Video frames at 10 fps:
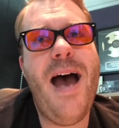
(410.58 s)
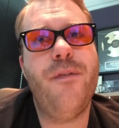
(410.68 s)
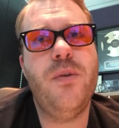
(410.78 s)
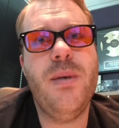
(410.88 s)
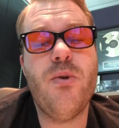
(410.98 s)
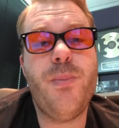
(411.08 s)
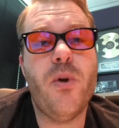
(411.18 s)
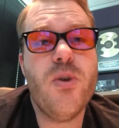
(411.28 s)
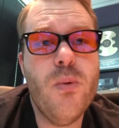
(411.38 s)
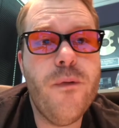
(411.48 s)
have to be
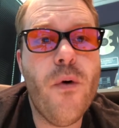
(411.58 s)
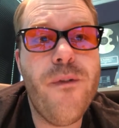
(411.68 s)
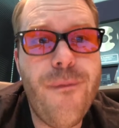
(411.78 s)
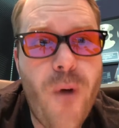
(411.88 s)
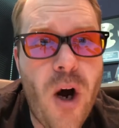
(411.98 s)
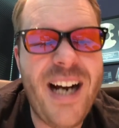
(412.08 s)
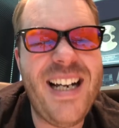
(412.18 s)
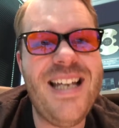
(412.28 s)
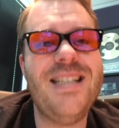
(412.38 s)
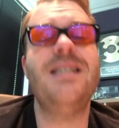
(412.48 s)
responsible for
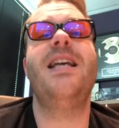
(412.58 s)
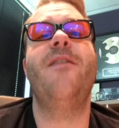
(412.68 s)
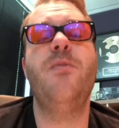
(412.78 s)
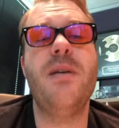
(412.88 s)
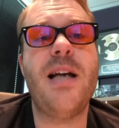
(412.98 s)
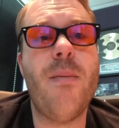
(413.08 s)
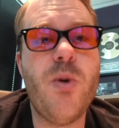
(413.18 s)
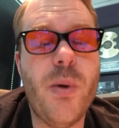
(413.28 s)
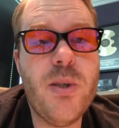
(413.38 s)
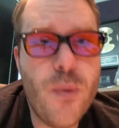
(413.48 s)
finances. You have to become
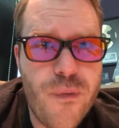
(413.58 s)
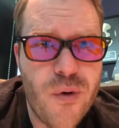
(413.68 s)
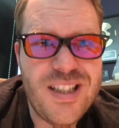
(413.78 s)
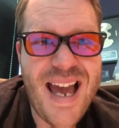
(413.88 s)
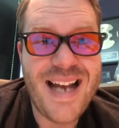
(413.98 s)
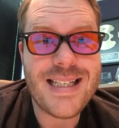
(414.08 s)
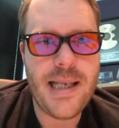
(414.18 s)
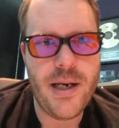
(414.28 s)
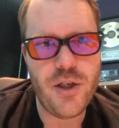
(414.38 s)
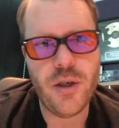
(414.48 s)
responsible for
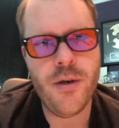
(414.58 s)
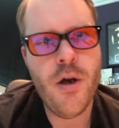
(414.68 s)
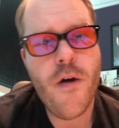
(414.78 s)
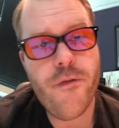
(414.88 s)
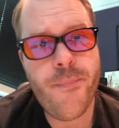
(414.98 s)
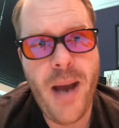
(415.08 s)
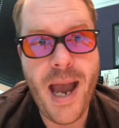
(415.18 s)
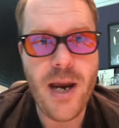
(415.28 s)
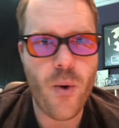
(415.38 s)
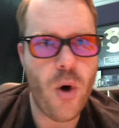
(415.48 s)
taxation, for
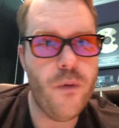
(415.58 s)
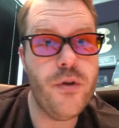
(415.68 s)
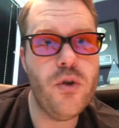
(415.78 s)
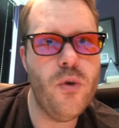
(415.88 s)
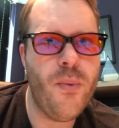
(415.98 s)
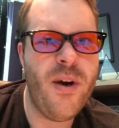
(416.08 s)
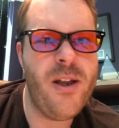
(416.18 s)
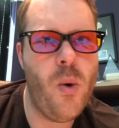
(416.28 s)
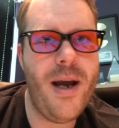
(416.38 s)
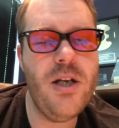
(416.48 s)
payroll, for
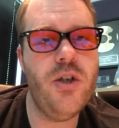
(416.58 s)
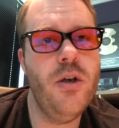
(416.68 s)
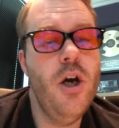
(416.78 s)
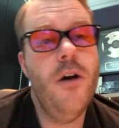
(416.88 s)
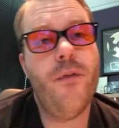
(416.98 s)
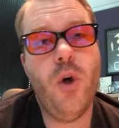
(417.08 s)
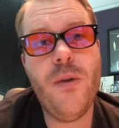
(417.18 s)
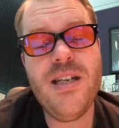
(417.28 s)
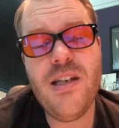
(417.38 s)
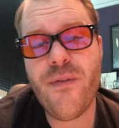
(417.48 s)
superannuation, for
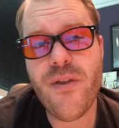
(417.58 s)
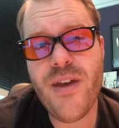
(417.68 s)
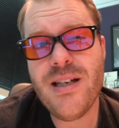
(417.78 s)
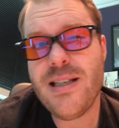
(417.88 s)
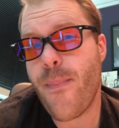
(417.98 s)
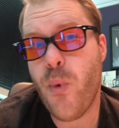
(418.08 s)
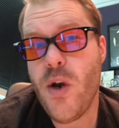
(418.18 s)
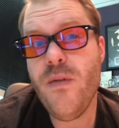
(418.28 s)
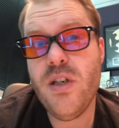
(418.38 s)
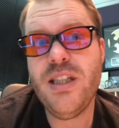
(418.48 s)
all these different things that
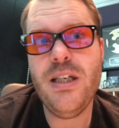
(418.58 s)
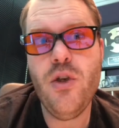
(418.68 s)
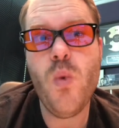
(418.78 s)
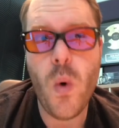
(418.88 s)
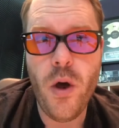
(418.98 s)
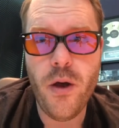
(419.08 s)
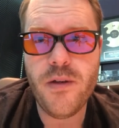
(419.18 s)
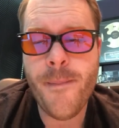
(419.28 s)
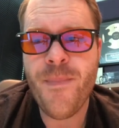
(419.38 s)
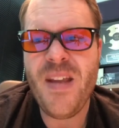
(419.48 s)
previously you
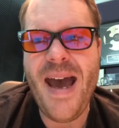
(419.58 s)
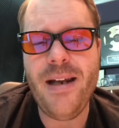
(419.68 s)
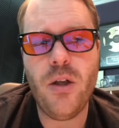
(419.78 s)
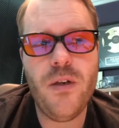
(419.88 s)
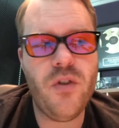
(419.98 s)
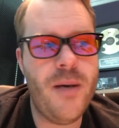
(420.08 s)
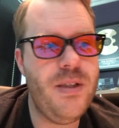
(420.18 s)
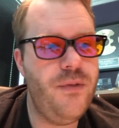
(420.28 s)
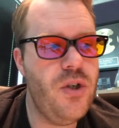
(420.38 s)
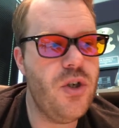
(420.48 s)
weren't. And a lot of
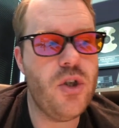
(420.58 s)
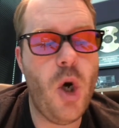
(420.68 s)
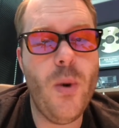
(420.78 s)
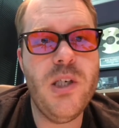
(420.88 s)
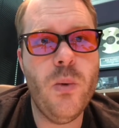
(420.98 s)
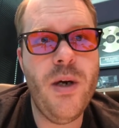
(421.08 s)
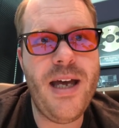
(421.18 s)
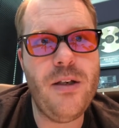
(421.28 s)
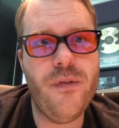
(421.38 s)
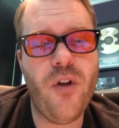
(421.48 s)
times, if you just go into it and you